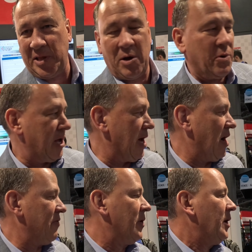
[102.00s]
that we
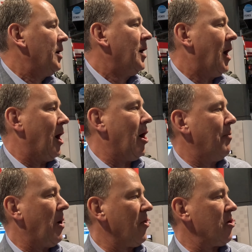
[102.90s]
have.
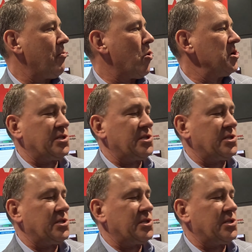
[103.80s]
Other boards